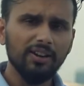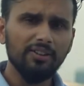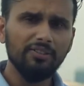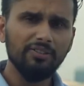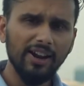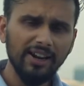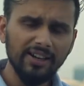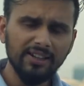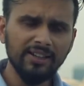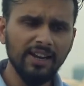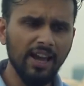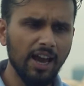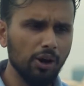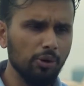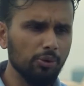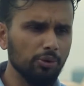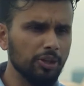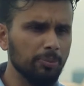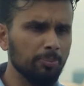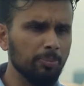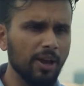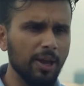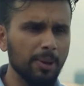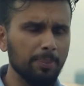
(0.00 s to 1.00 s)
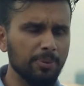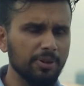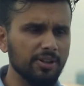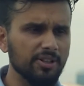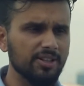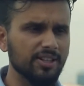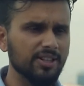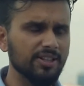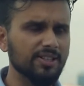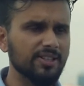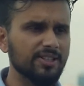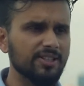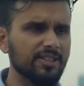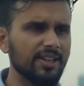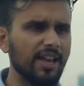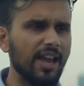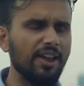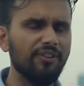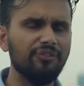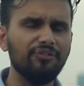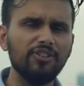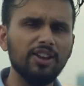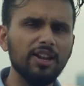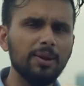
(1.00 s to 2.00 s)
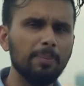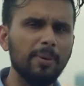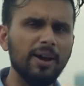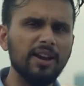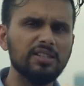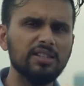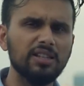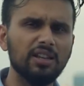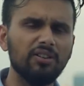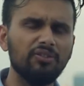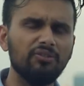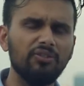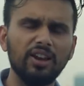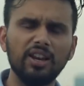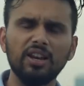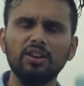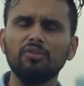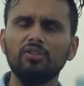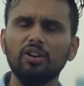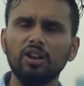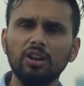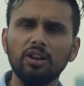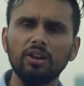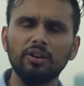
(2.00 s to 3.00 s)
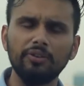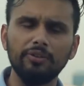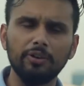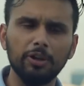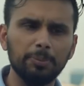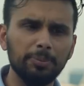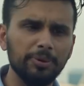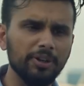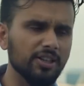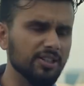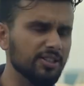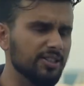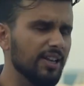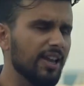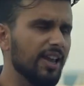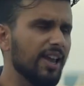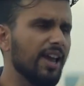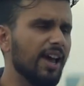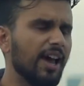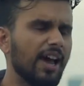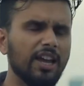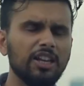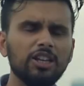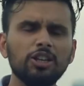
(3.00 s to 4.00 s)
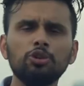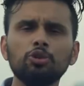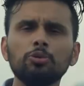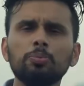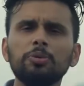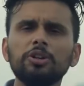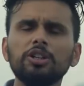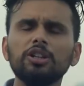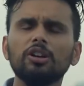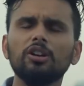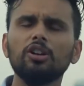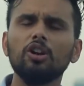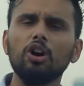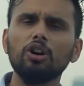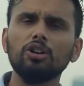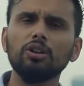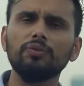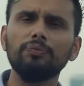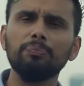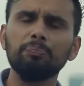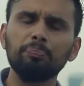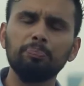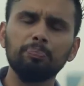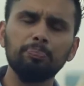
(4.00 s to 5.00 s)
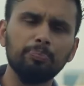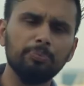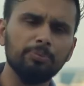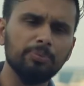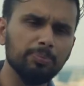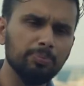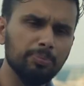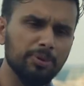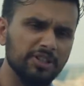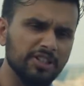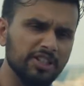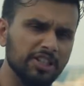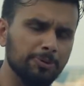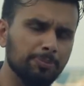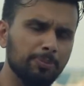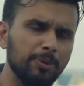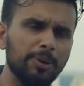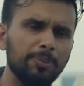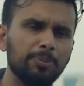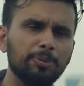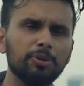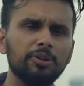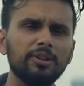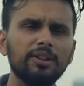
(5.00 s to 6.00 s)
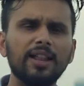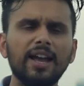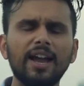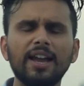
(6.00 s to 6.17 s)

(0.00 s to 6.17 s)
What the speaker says: Right now in my business, I feel myself very vulnerable, because I need to meet a lot of business people.